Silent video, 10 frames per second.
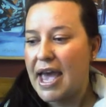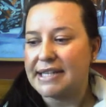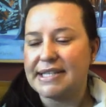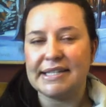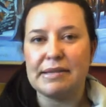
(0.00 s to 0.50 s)

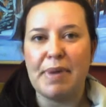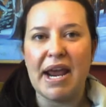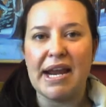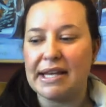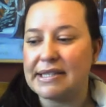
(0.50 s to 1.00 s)

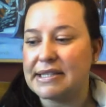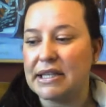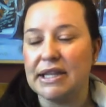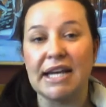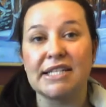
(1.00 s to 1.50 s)
anticipating
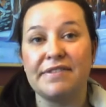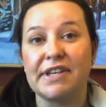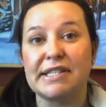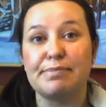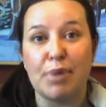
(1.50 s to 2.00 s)
selective
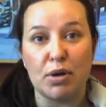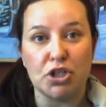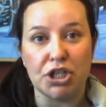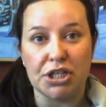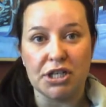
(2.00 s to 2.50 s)

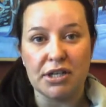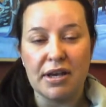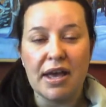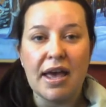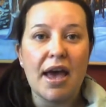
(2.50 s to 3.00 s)

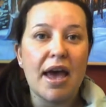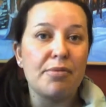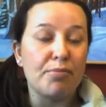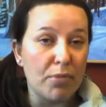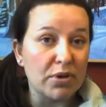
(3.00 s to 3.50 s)
exposure,
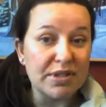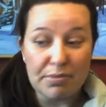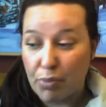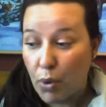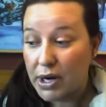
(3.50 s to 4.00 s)
and most
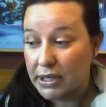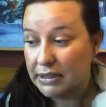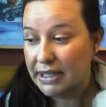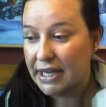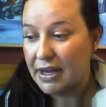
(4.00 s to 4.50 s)

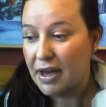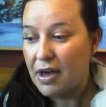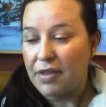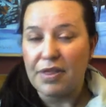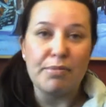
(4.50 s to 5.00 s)
importantly,
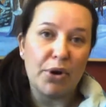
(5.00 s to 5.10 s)
the